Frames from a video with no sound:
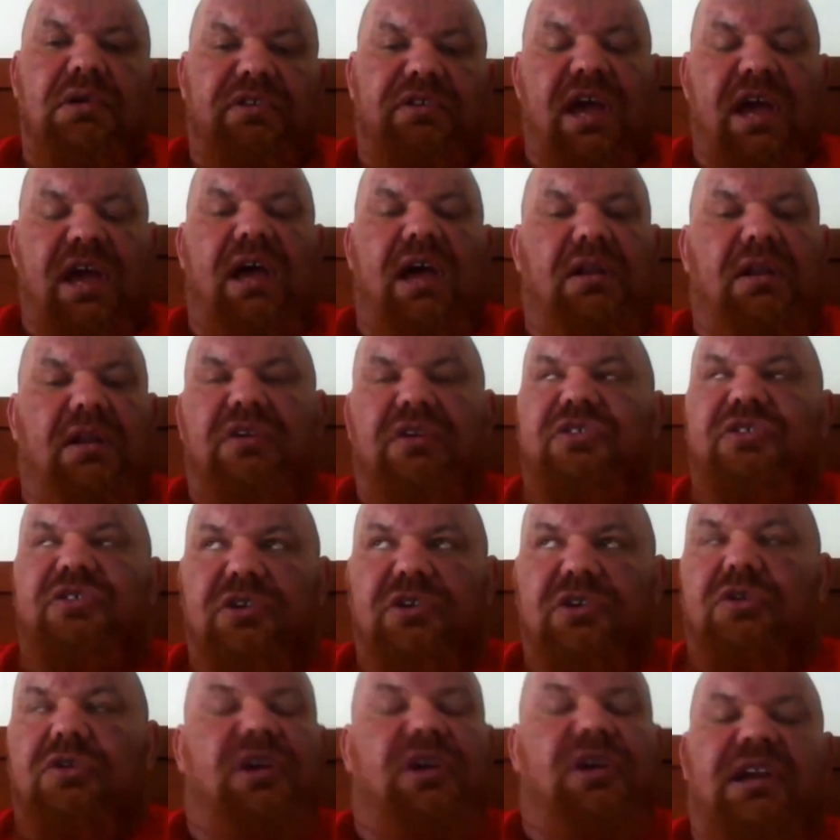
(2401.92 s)
to hair loss,
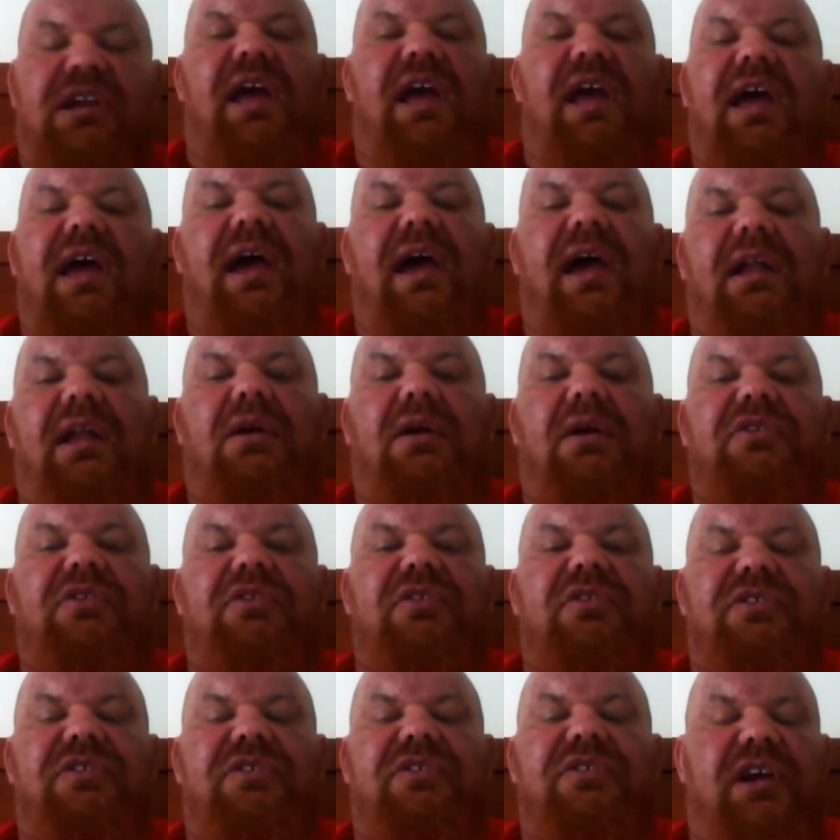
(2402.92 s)
you're going to get hair
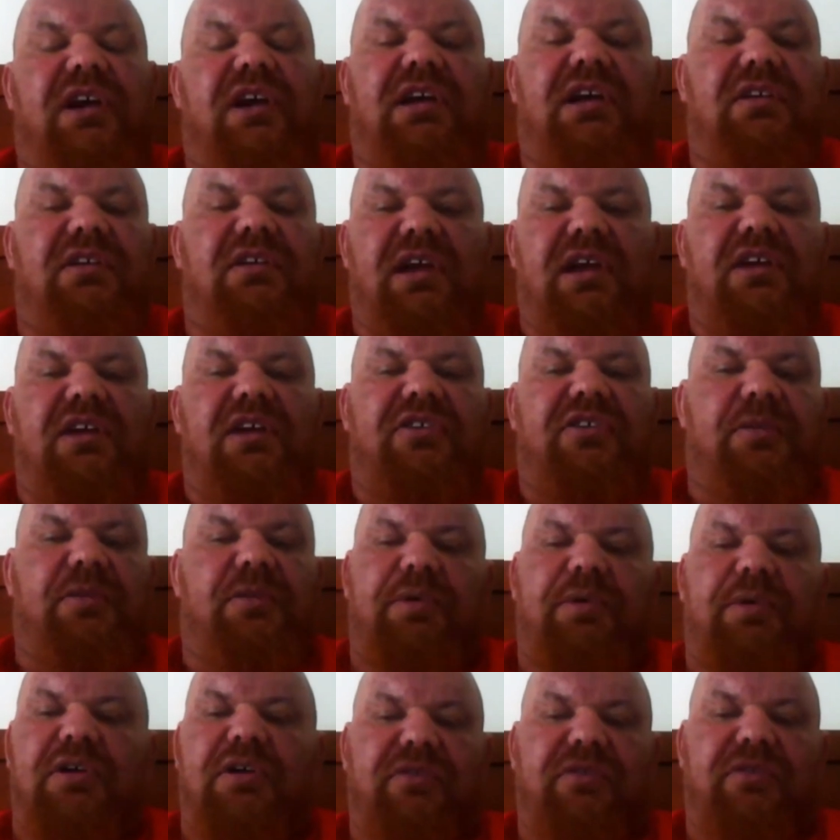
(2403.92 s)
loss, and taking DHT
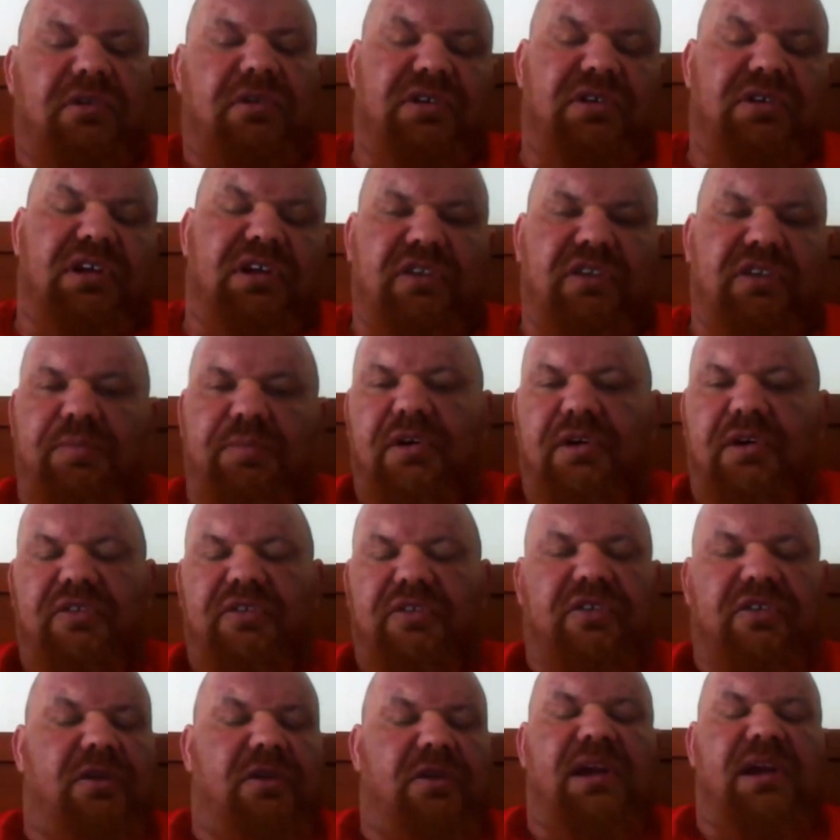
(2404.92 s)
products and non-DHT products
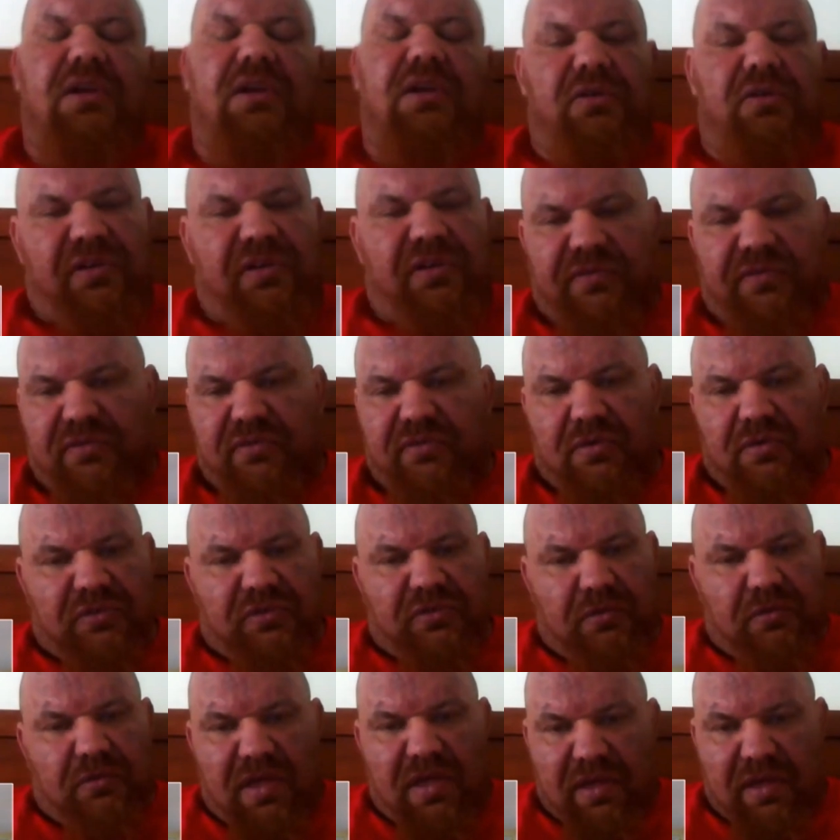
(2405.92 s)
is going to make no difference
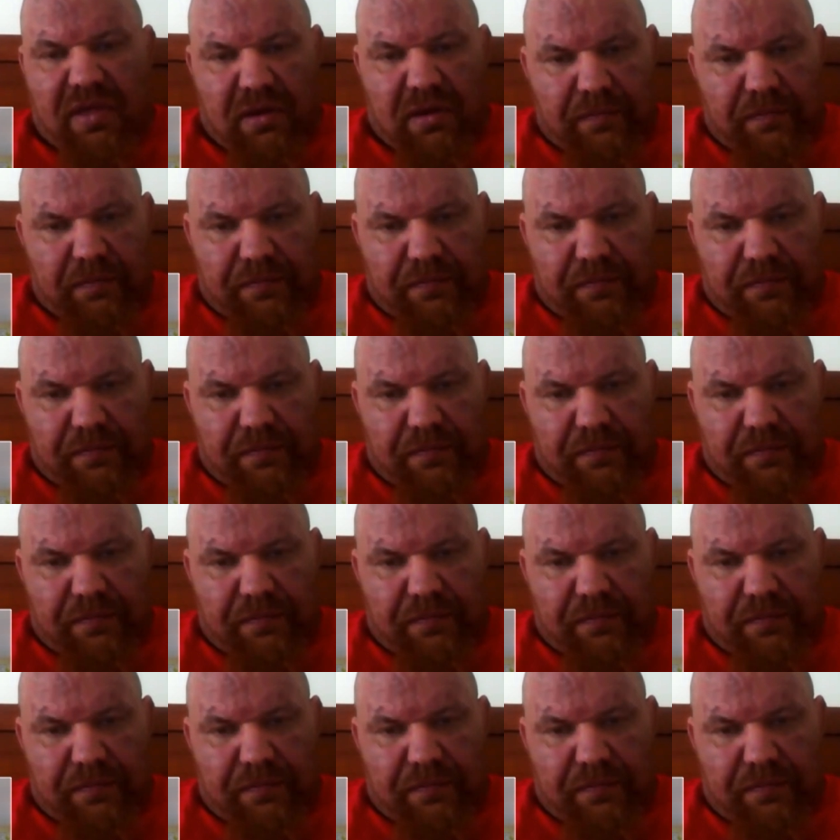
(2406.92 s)
whatsoever.